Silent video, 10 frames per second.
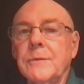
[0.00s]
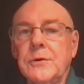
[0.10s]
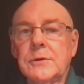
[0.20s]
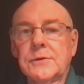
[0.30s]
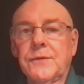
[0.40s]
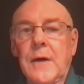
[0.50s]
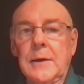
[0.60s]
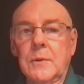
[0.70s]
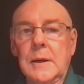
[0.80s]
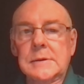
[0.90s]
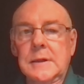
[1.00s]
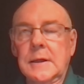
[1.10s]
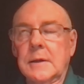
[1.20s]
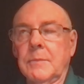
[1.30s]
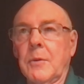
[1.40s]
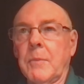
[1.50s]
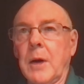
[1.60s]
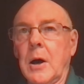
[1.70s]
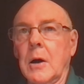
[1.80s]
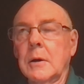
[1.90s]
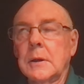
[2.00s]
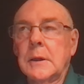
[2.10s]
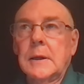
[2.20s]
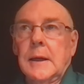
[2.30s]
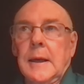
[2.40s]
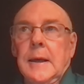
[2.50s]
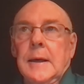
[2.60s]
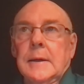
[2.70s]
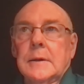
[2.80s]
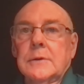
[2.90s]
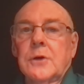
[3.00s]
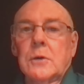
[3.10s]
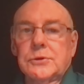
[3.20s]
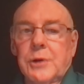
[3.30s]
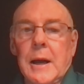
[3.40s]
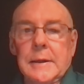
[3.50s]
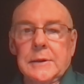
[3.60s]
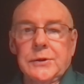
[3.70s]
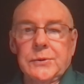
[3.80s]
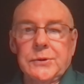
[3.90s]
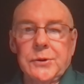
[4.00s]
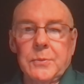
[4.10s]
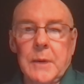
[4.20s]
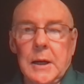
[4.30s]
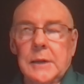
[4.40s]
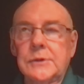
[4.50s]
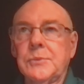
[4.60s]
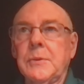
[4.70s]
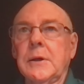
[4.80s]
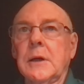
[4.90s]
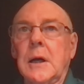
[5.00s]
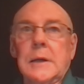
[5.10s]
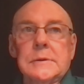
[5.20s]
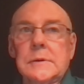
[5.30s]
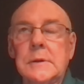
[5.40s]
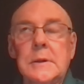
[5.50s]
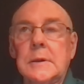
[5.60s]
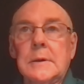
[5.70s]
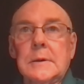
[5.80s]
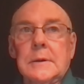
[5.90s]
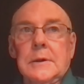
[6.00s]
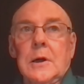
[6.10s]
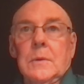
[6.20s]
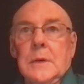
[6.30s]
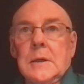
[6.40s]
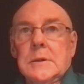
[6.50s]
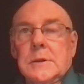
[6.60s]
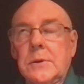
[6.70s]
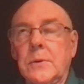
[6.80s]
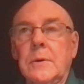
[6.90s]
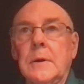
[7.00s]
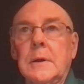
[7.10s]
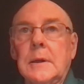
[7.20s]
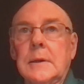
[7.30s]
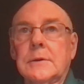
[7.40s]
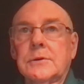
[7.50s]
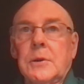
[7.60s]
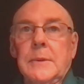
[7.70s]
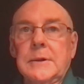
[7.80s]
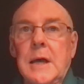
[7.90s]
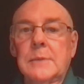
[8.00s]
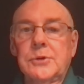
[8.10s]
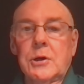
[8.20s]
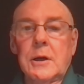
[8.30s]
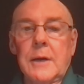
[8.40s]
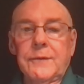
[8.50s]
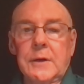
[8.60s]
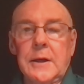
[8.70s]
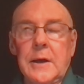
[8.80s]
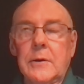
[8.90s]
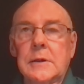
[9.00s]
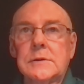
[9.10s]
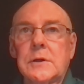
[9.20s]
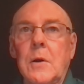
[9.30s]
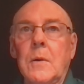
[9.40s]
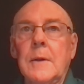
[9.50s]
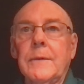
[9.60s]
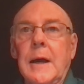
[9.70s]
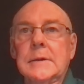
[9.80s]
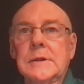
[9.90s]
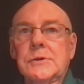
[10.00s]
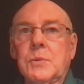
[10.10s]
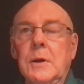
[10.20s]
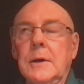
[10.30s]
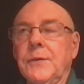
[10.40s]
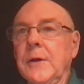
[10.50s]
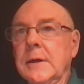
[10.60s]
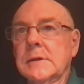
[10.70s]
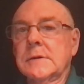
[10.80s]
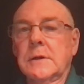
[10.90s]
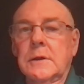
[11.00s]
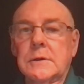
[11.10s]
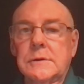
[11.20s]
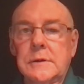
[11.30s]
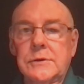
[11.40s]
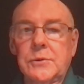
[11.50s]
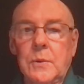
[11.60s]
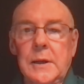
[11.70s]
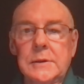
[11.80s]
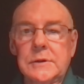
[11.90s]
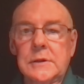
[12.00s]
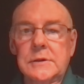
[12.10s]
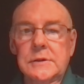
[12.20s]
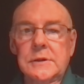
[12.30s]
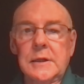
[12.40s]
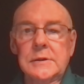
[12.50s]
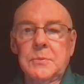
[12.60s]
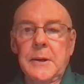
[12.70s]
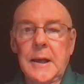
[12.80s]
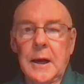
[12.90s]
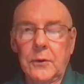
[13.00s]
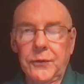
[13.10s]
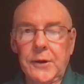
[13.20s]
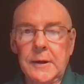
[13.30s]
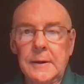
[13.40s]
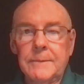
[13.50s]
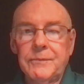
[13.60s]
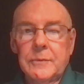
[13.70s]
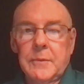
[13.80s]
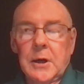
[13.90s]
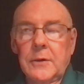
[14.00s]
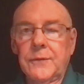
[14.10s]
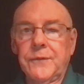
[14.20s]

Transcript: you just find ways to get them the ball and don't try to do too much because you don't need to there's going to be times you're going to have to carry it. So I just really think he's in a good situation. He just needs to be healthy, be on the